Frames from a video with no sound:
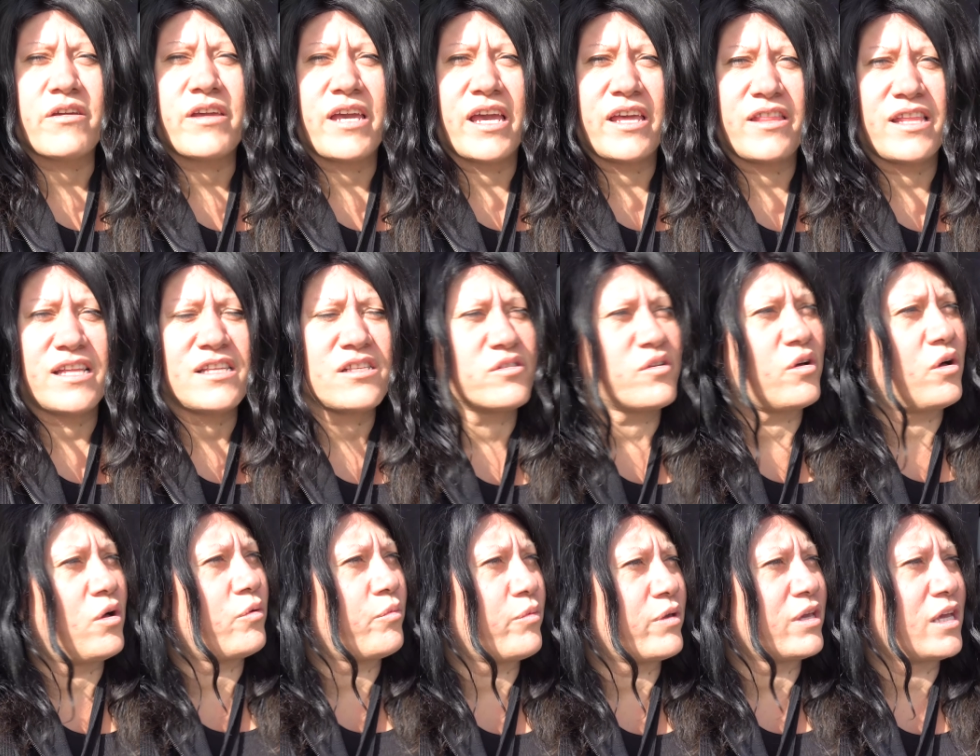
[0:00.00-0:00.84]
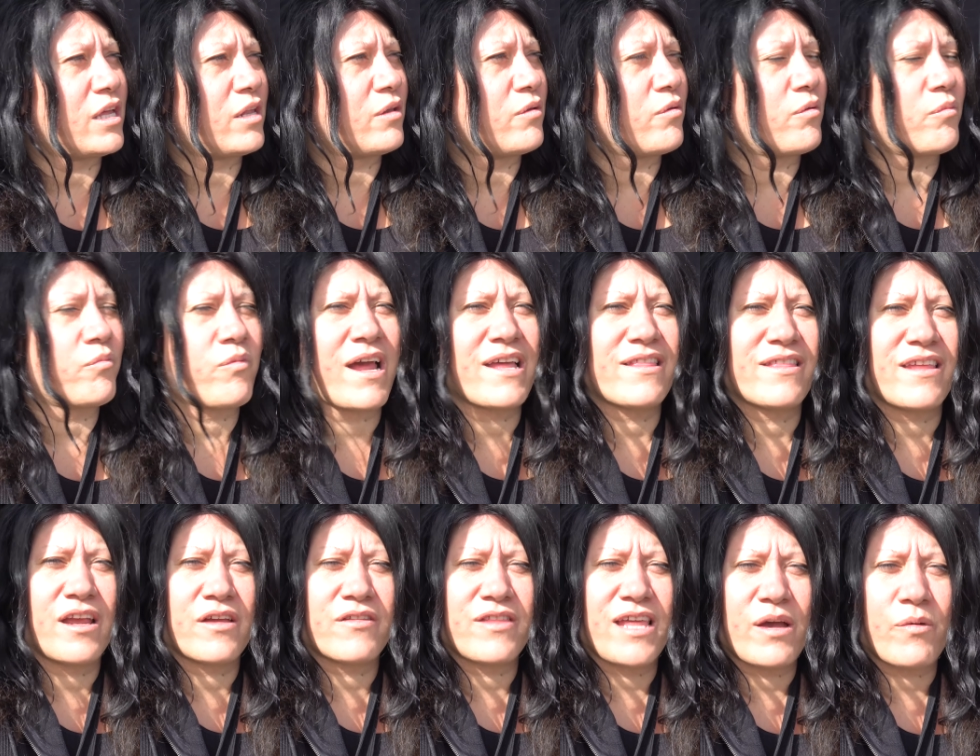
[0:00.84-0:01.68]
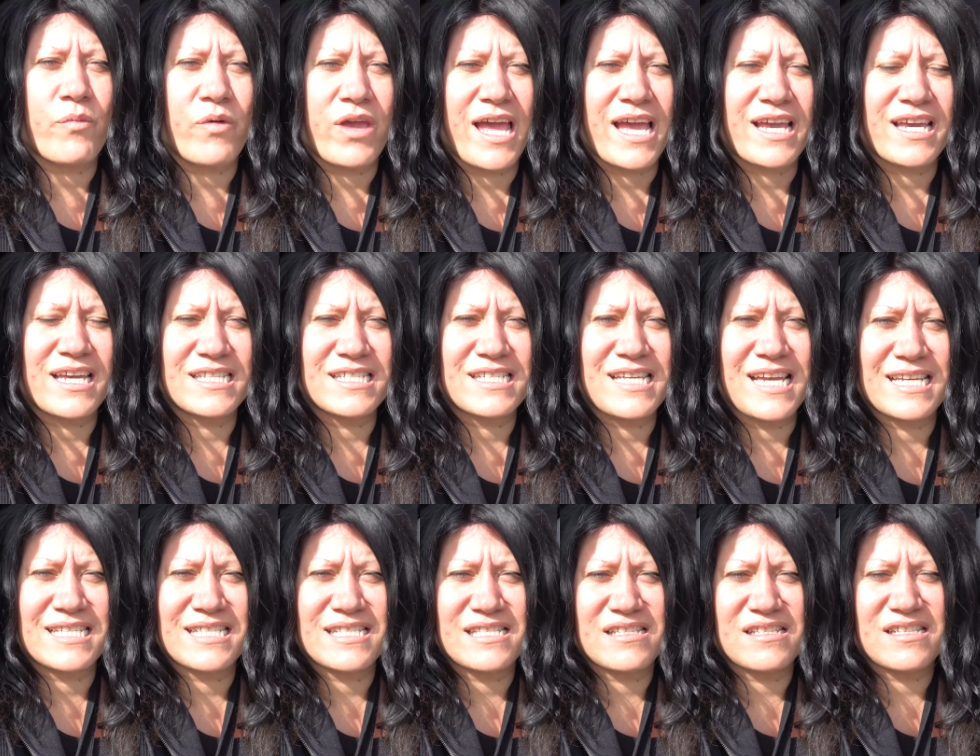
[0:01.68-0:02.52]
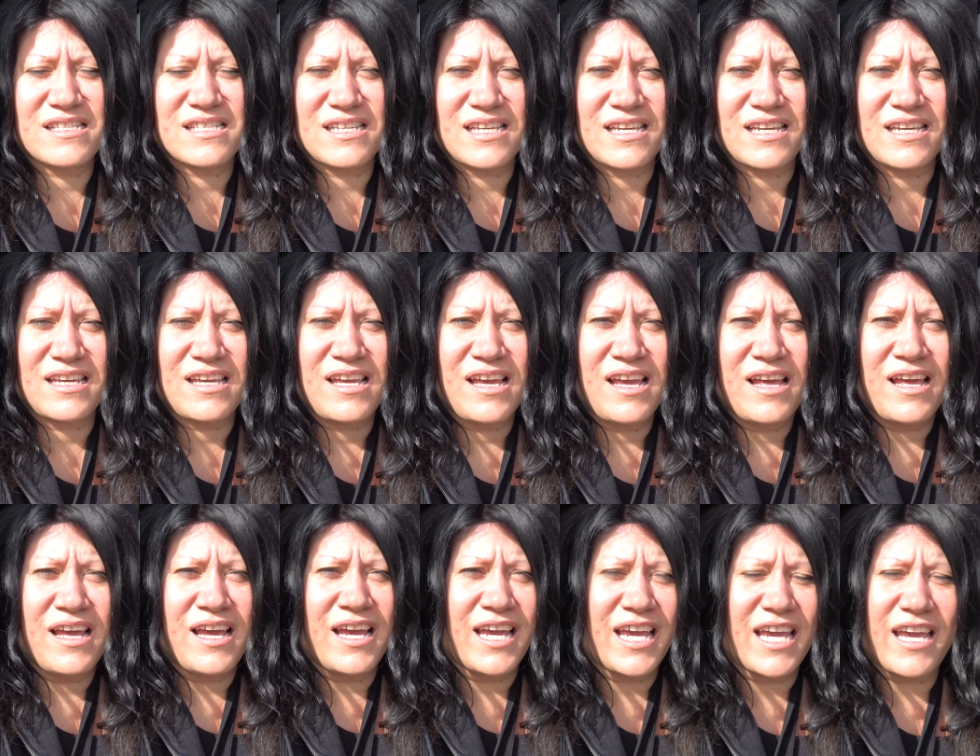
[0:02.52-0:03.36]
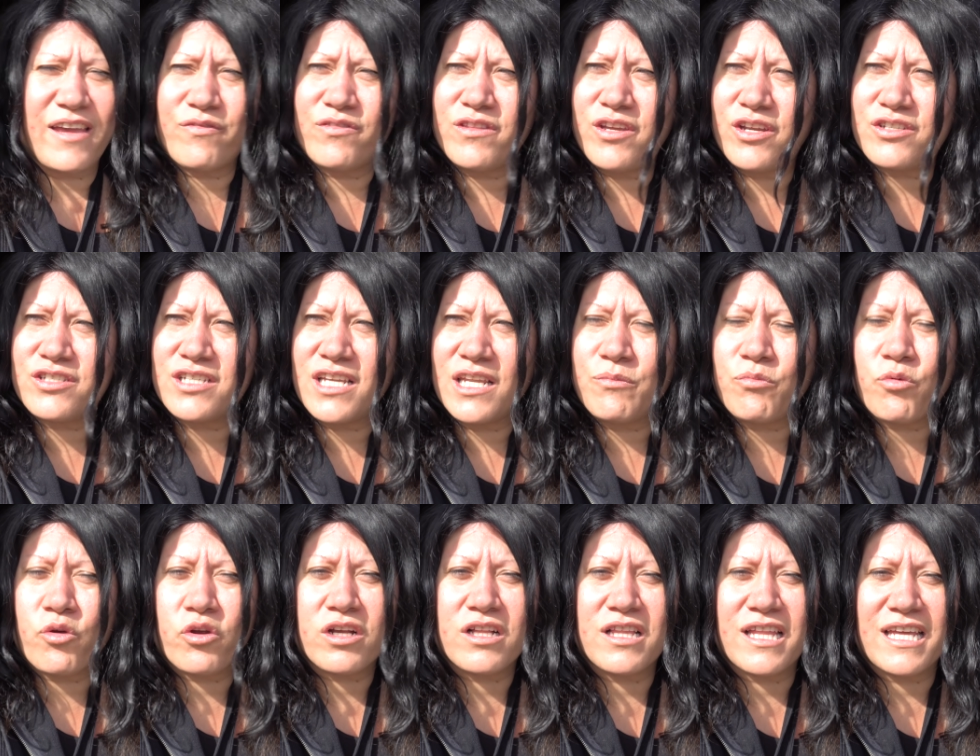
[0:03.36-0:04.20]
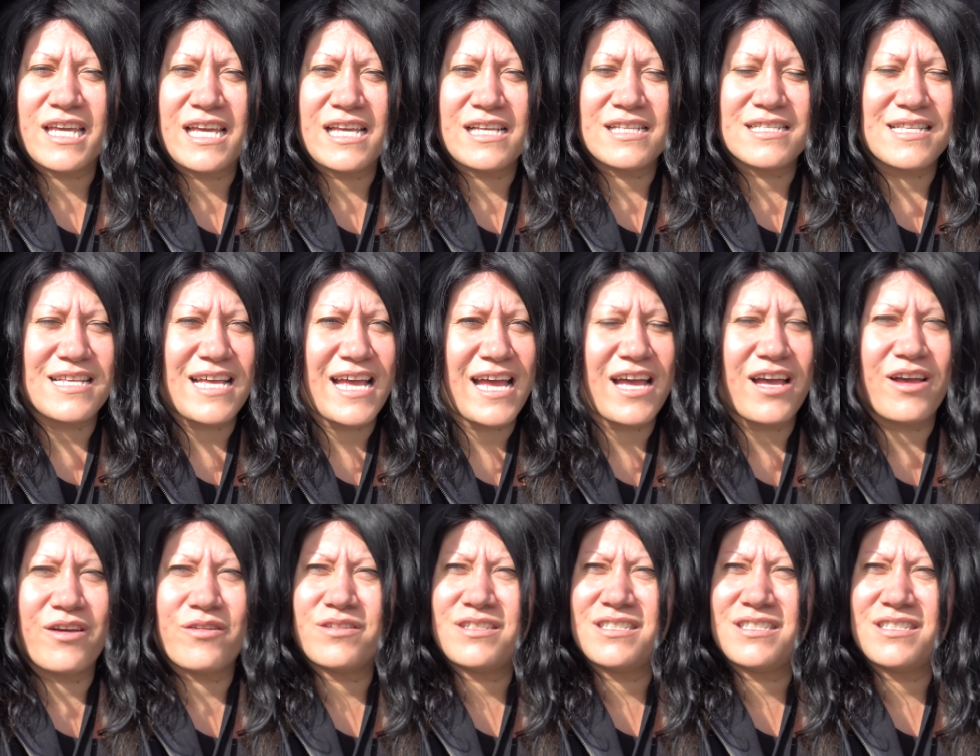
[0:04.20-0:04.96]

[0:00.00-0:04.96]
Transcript: Okay, that's cool. We can ride there. That way I can test and see if there's any more clicking sounds.